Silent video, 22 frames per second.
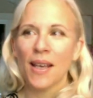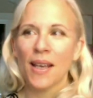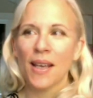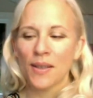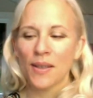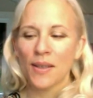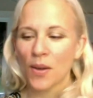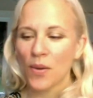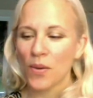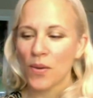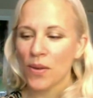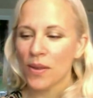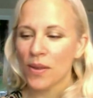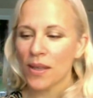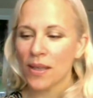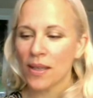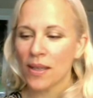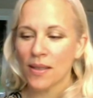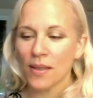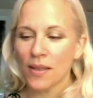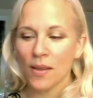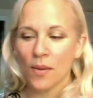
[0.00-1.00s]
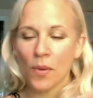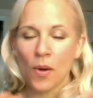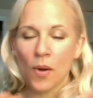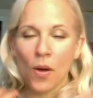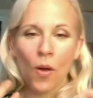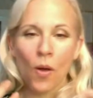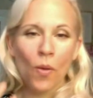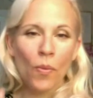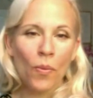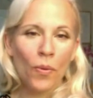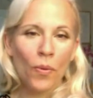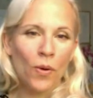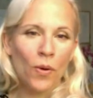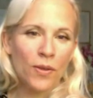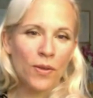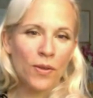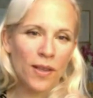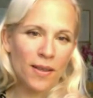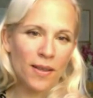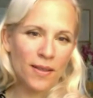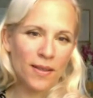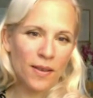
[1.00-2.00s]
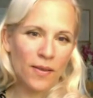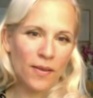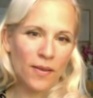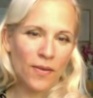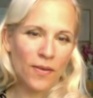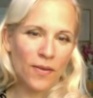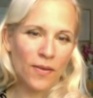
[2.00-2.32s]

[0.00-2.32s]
So this whole process of